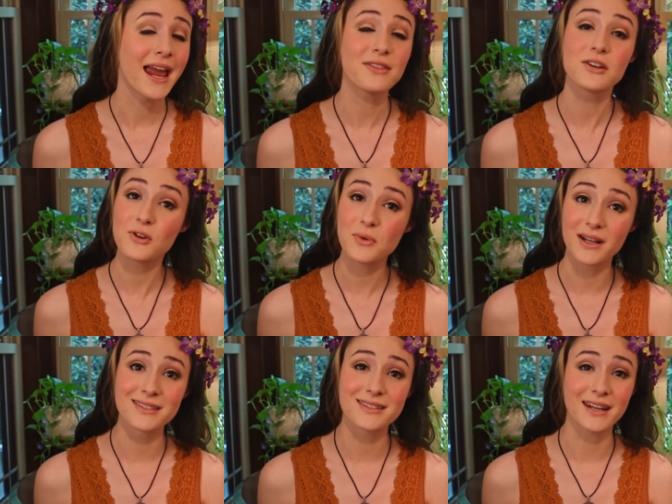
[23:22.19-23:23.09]
and the new
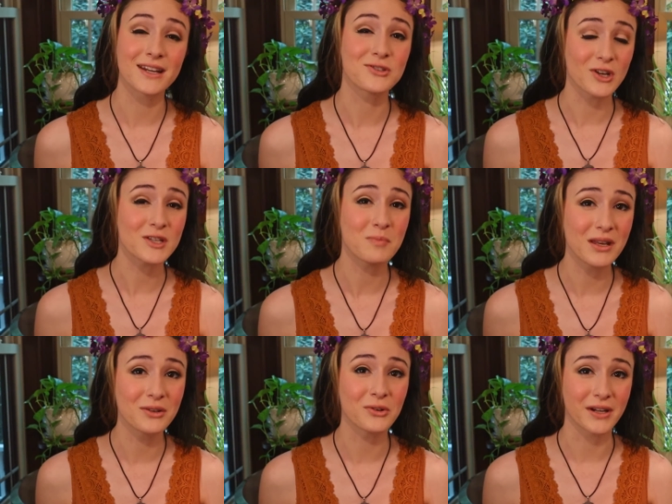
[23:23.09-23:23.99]
ones that had just
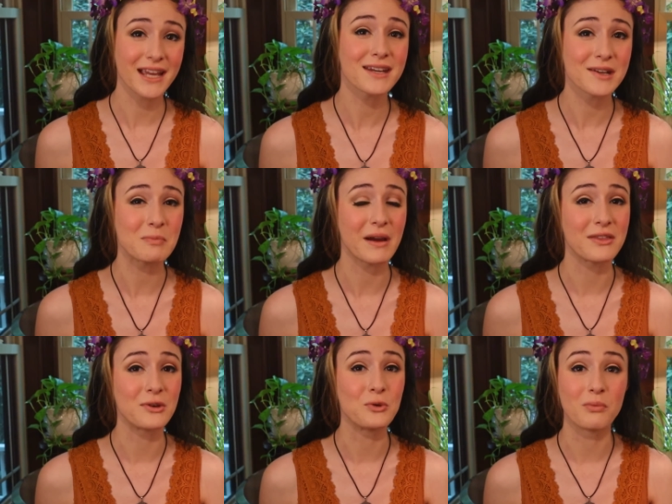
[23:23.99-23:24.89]
been created by
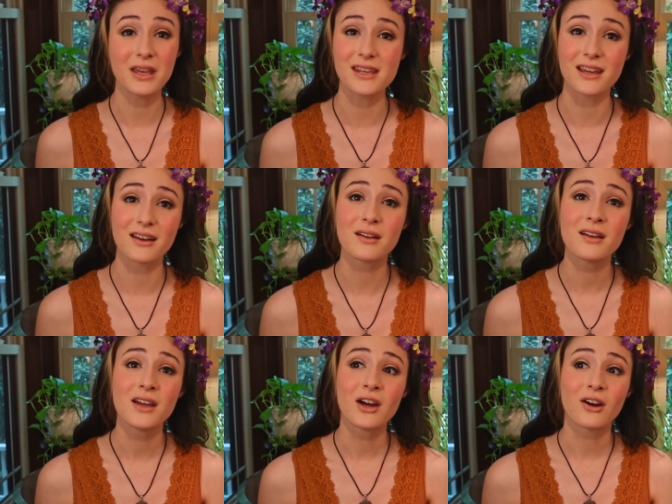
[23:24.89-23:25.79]
the new media
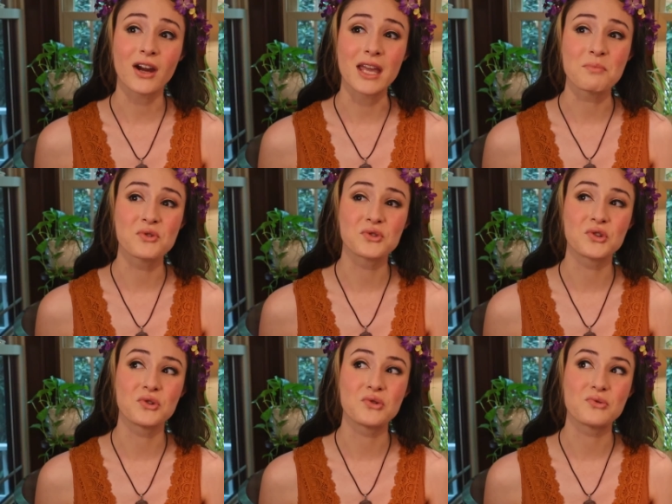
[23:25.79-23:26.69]
are able
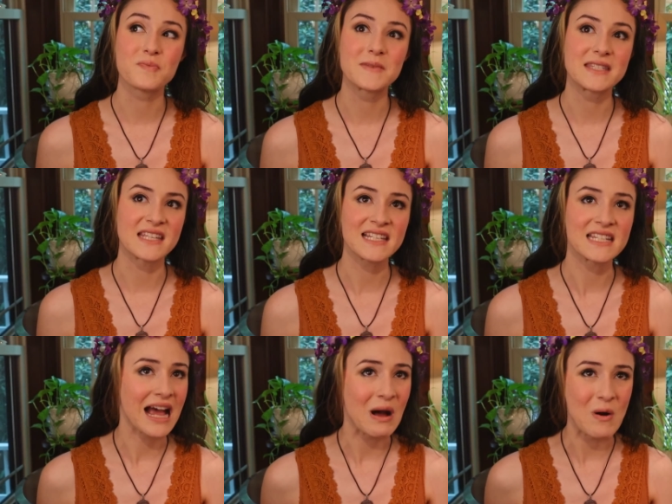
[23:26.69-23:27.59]
to sit
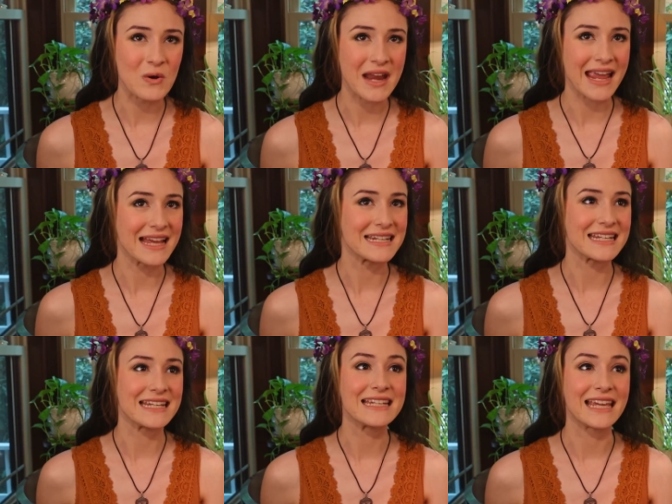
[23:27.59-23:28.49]
down and
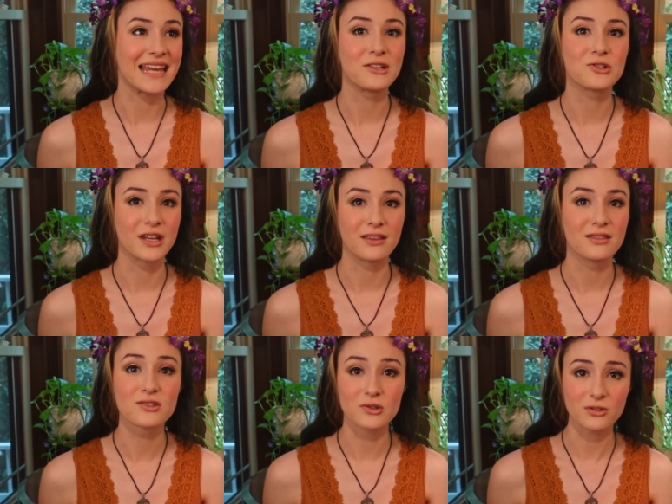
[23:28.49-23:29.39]
engage in
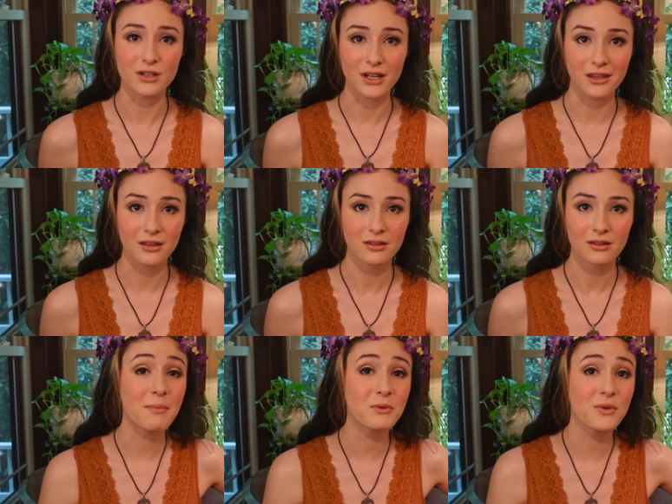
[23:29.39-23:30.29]
the story. It
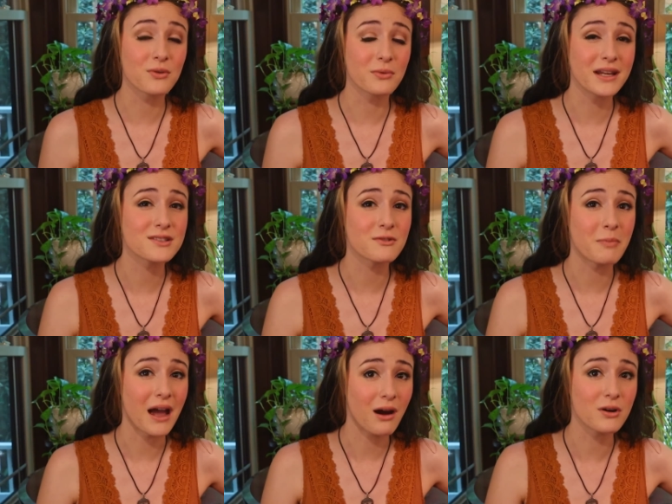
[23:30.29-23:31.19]
happened with the Rings
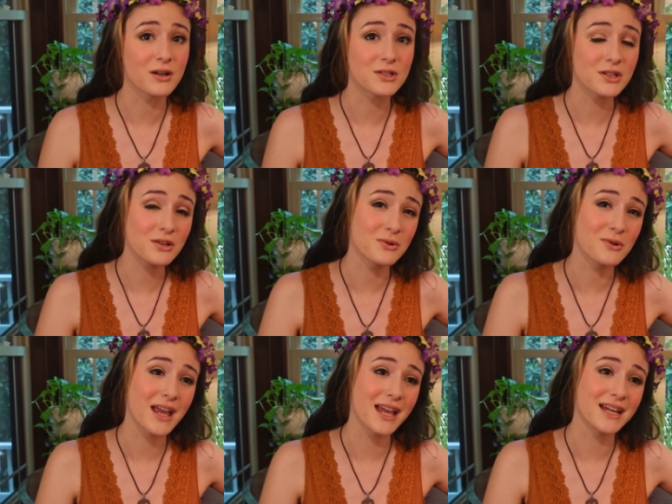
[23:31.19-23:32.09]
of Power
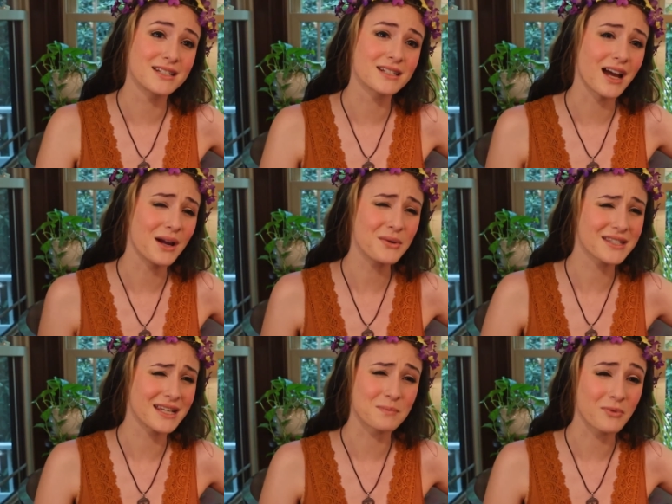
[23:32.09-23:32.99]
too, and I would
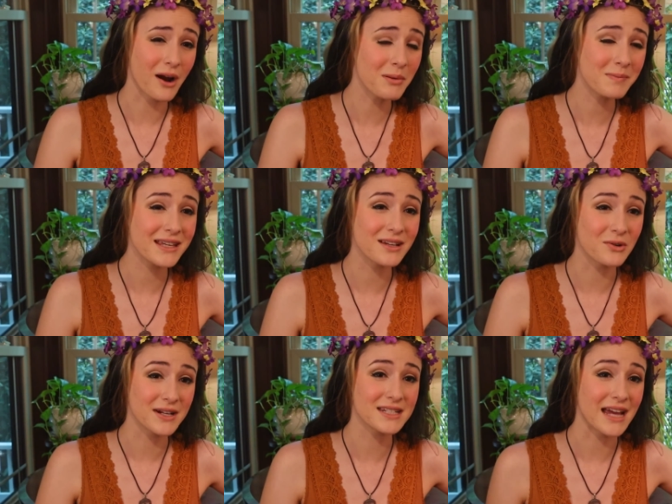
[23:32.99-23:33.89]
say it's probably
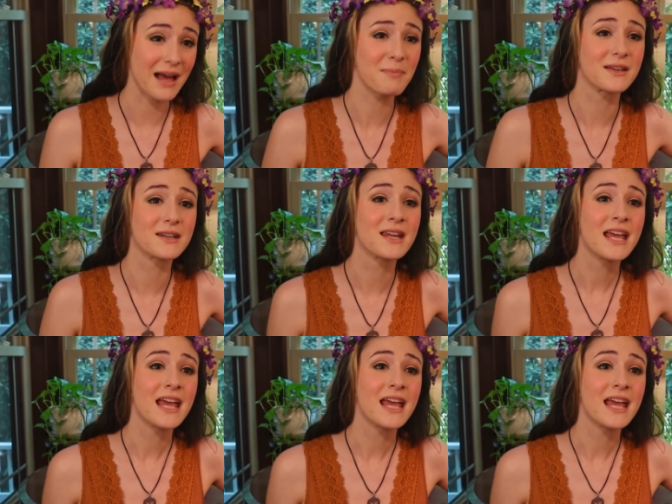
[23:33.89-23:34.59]
going to happen